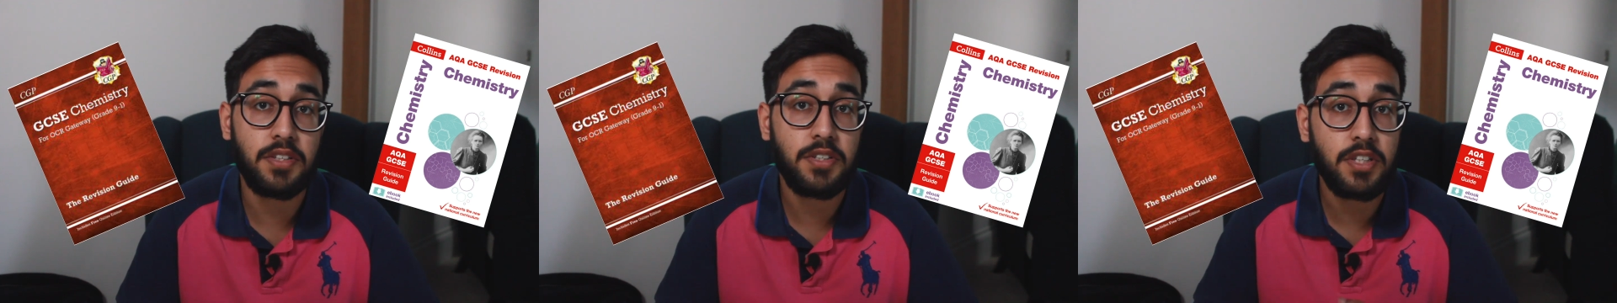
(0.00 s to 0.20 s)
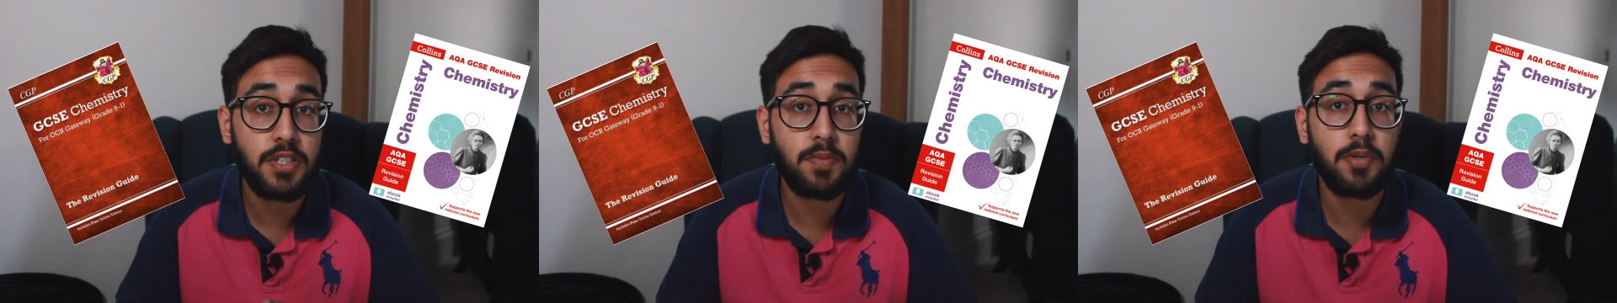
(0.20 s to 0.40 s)

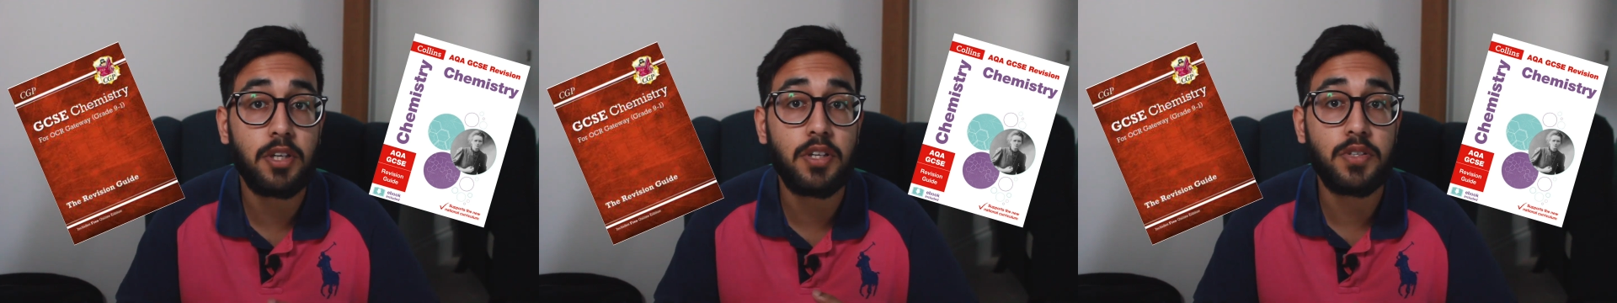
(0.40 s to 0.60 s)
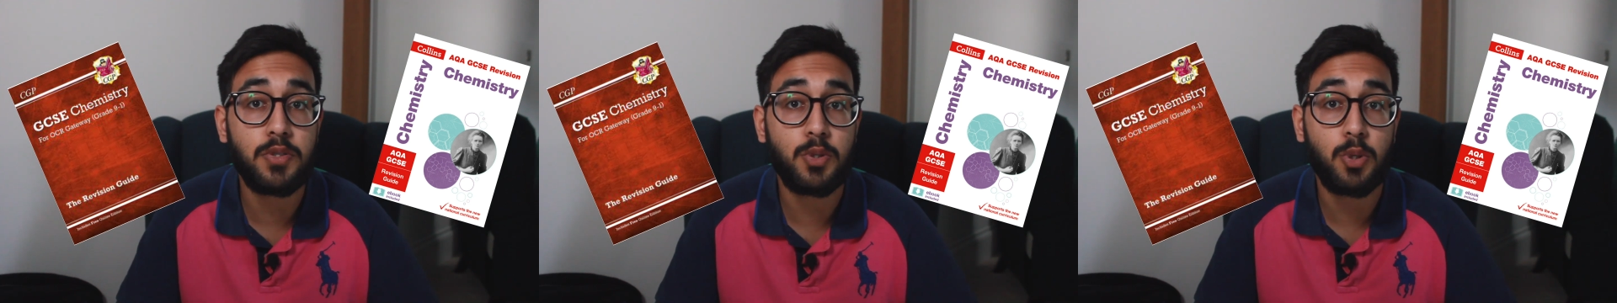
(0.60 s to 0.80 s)
just
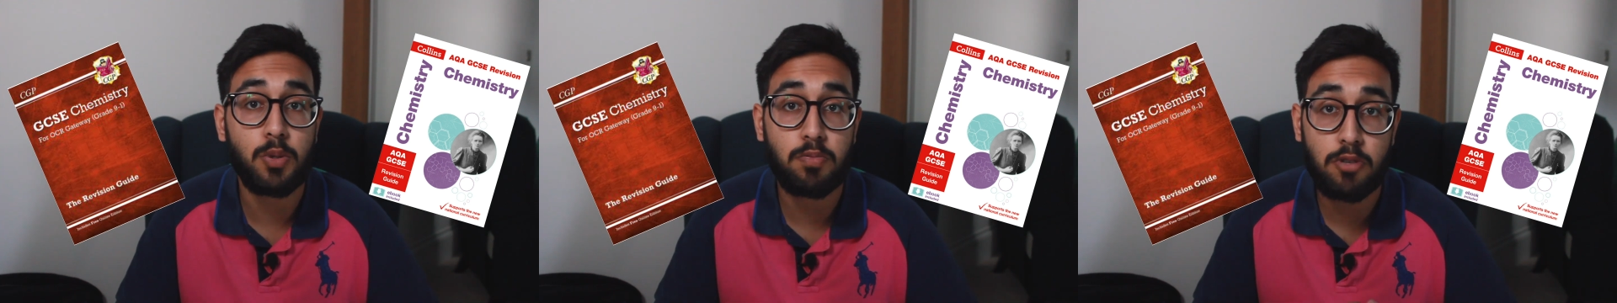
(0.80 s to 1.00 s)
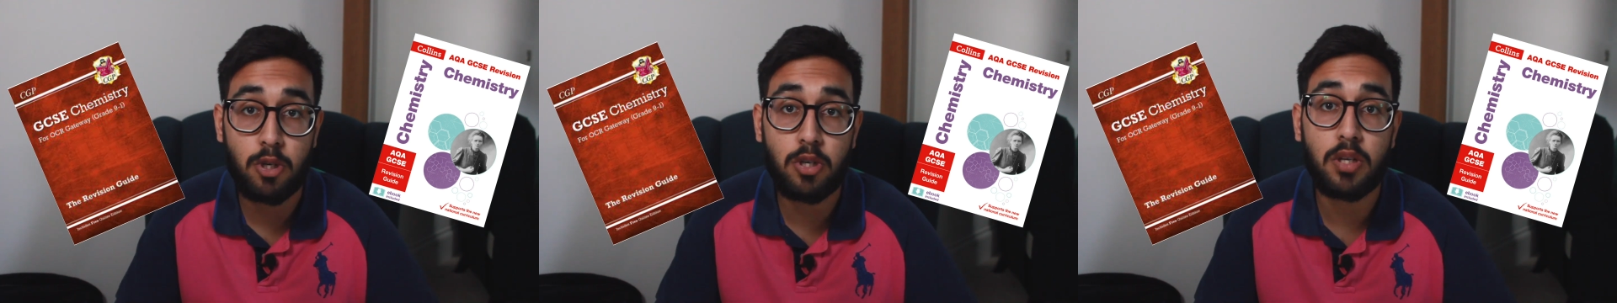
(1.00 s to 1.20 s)
because you'll
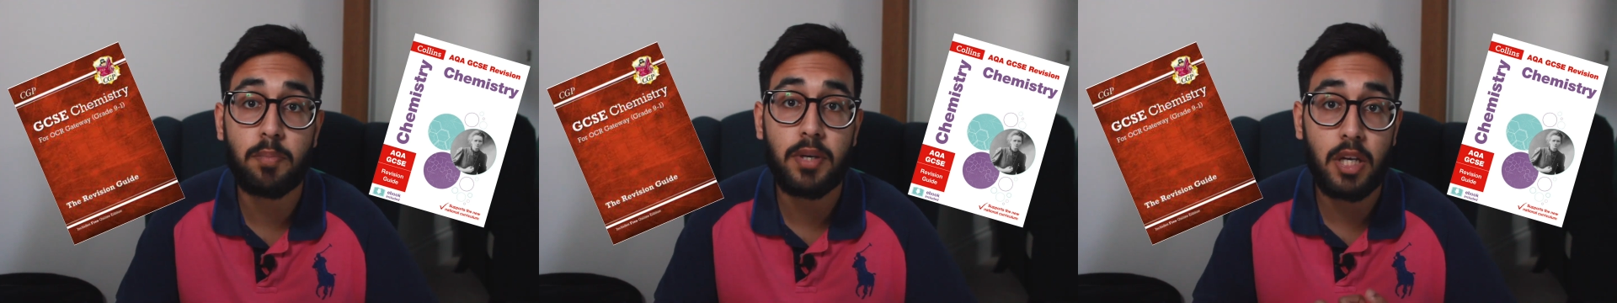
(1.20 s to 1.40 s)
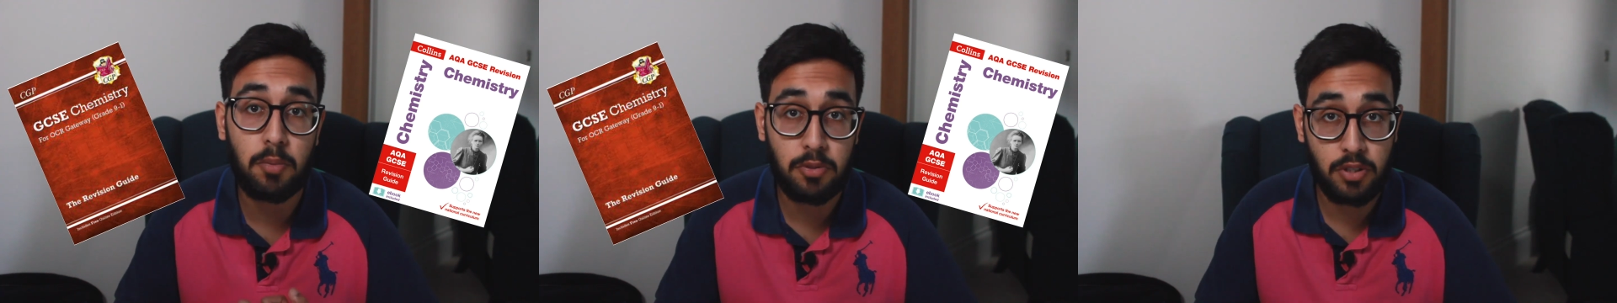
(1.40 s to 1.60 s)
probably
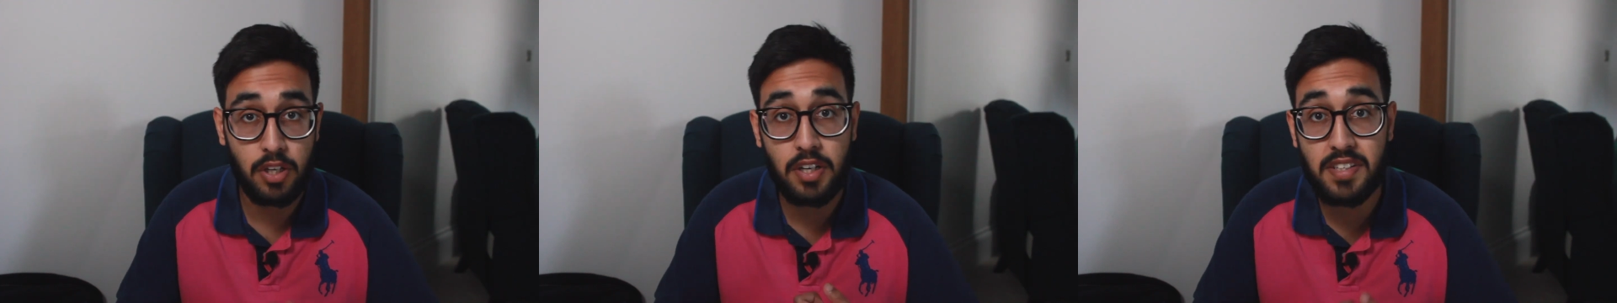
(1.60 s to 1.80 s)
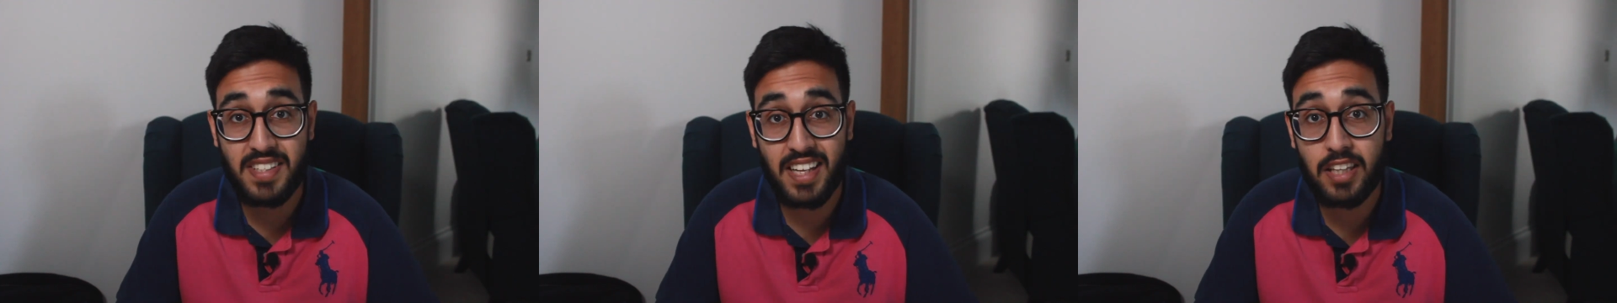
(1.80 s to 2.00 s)
be able to
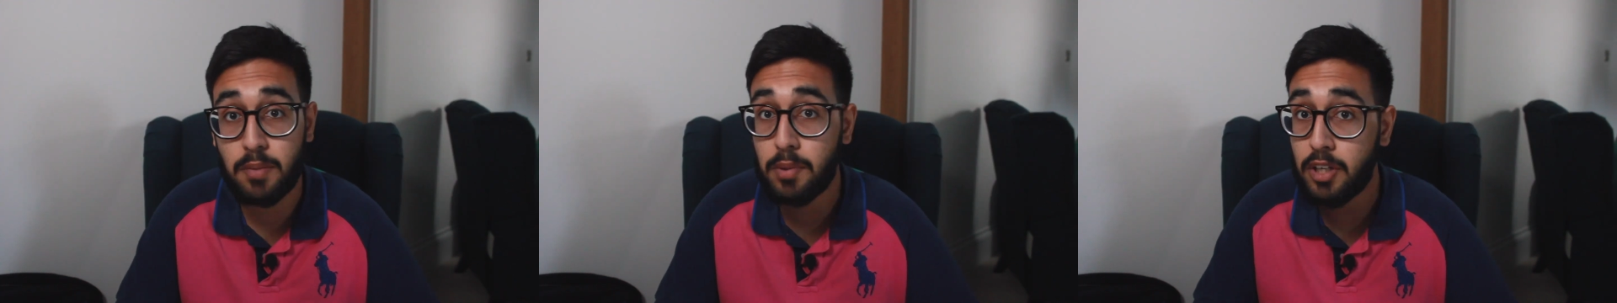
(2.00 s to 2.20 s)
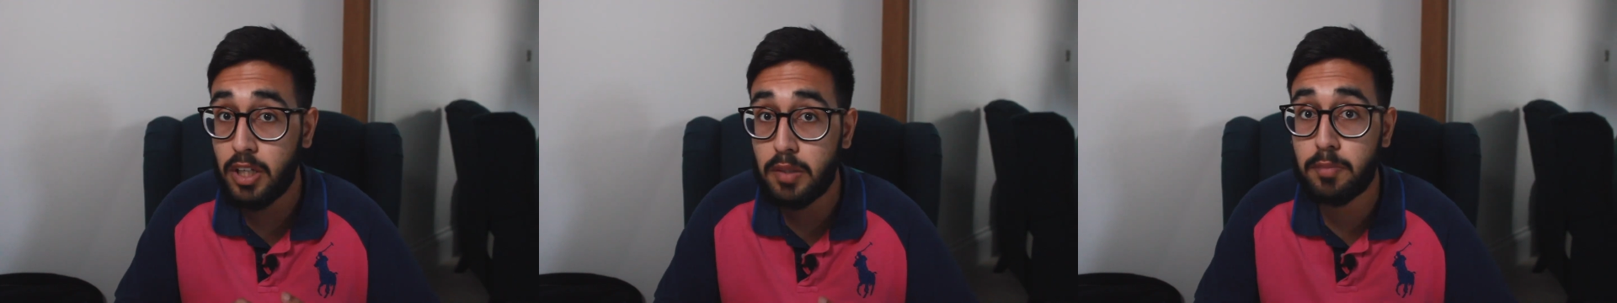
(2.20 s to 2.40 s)
understand them
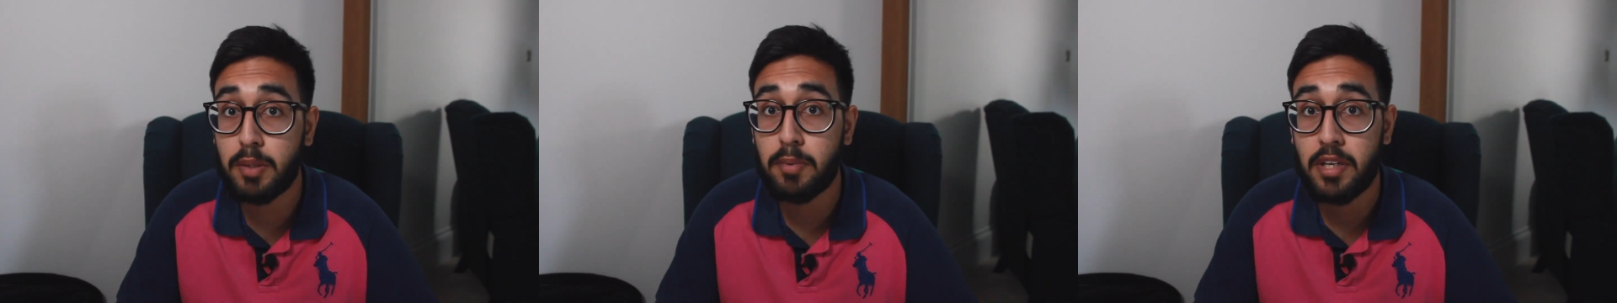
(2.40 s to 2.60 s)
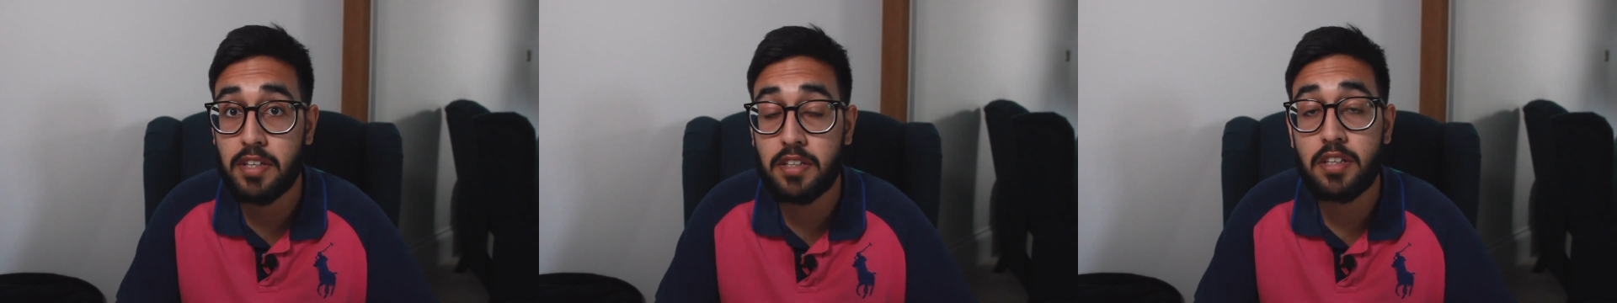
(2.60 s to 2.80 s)
a little bit
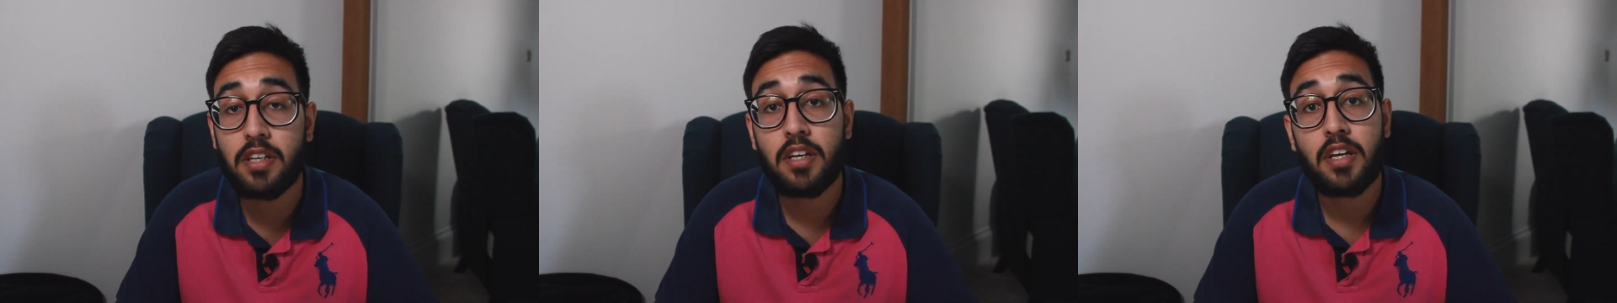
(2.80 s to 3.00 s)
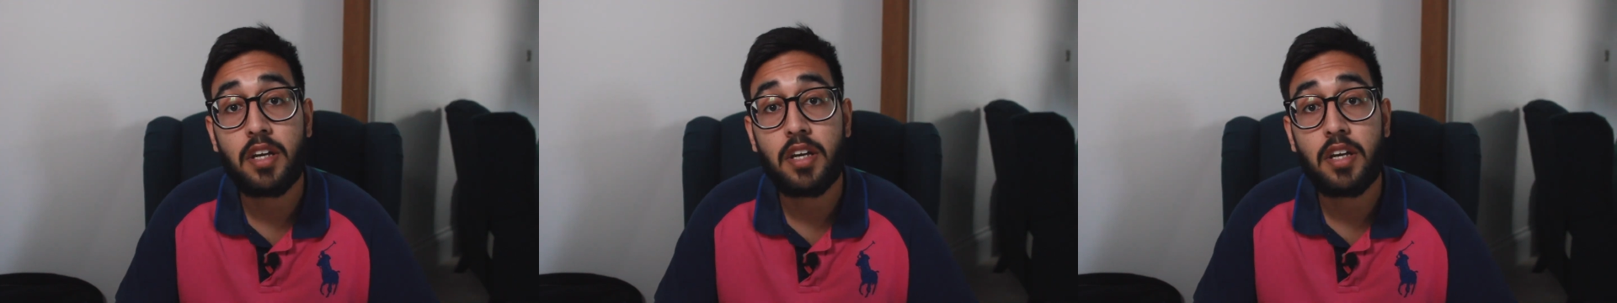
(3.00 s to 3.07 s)
better,